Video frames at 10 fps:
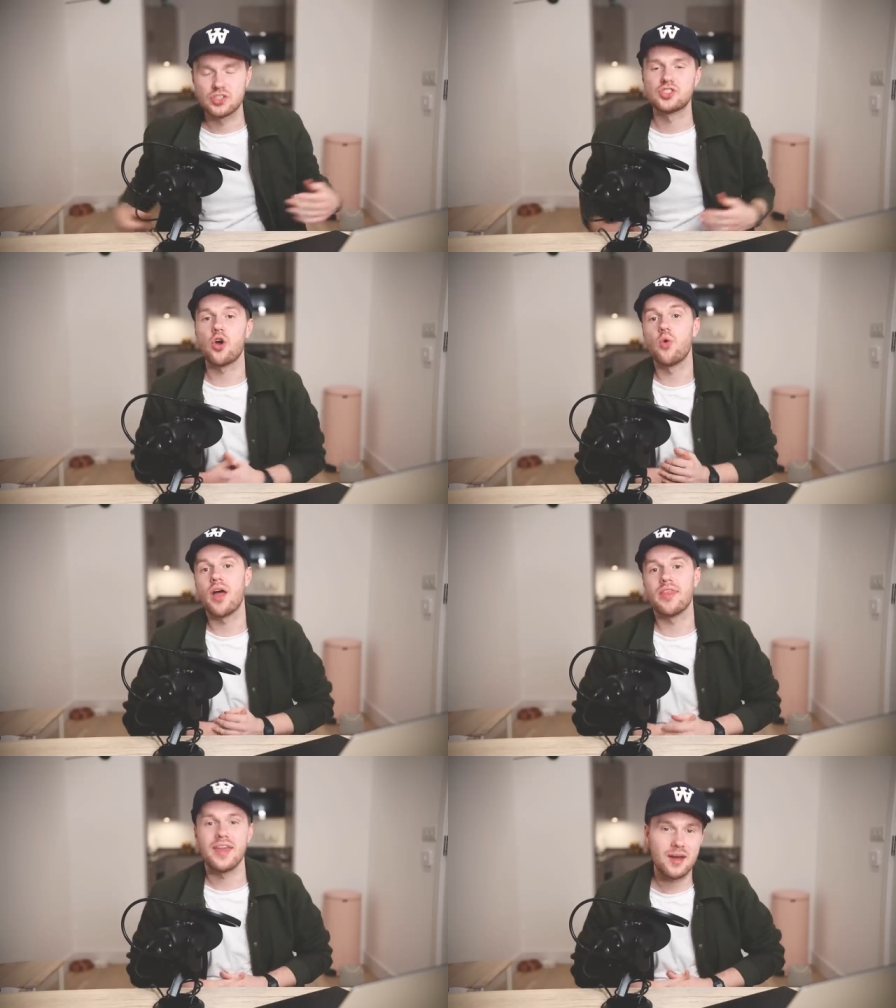
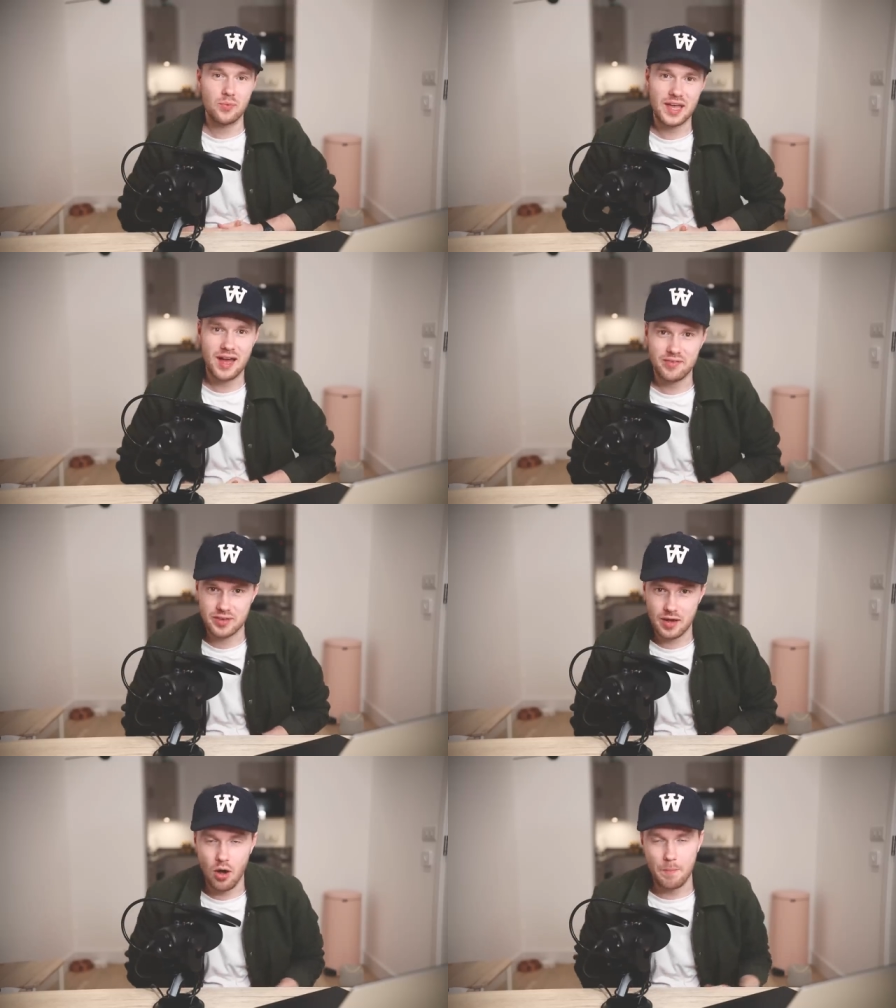So there we have
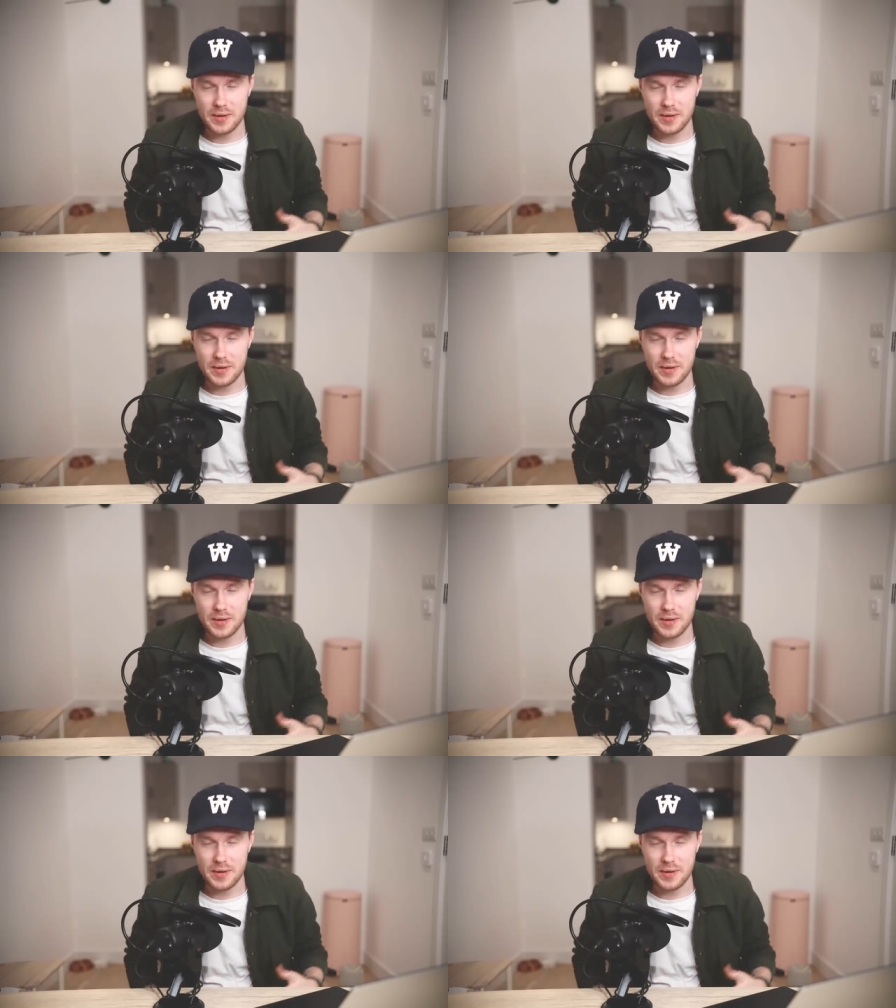it.